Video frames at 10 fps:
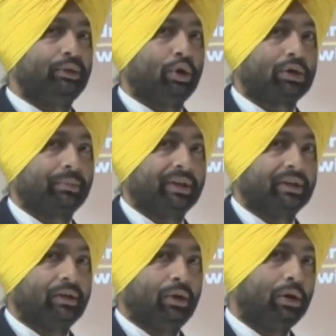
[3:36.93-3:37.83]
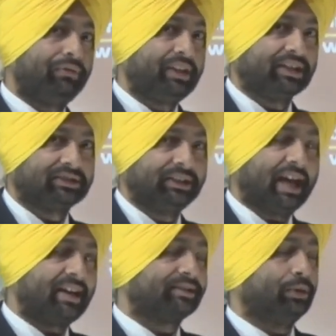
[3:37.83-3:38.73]
the document or we can say
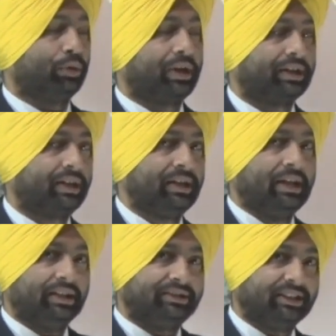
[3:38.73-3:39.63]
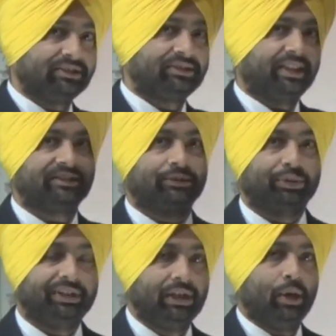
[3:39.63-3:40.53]
that is located just next
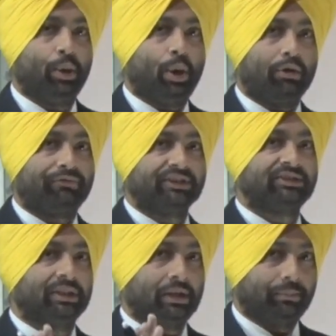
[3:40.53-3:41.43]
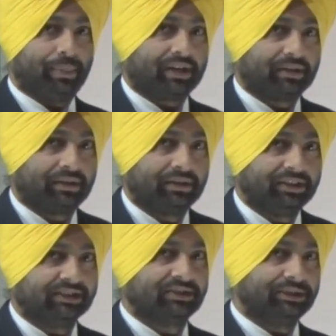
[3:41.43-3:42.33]
to the office button
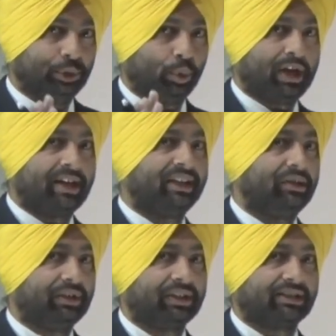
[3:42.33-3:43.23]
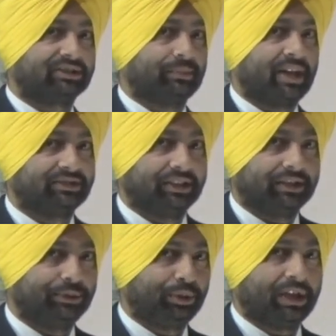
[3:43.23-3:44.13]
yes you can even customize
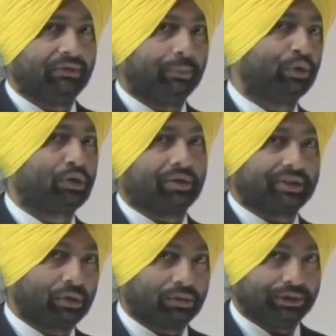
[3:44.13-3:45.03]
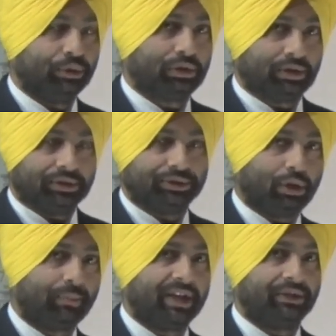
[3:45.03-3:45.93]
it you can even put on your your,
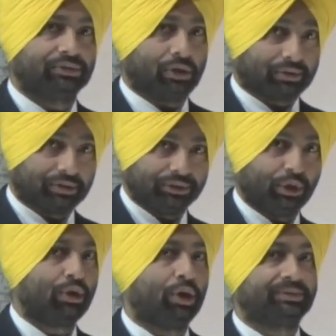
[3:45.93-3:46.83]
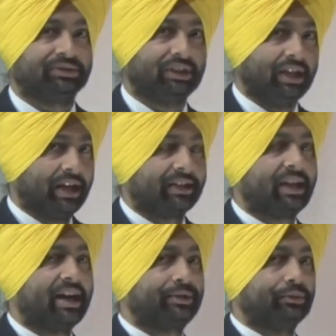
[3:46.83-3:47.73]
your menus or your options
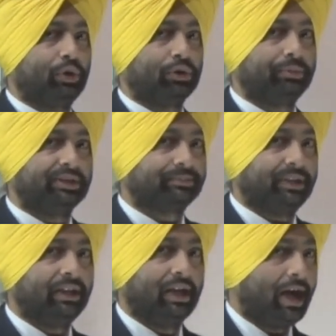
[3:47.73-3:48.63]
that you want to be displayed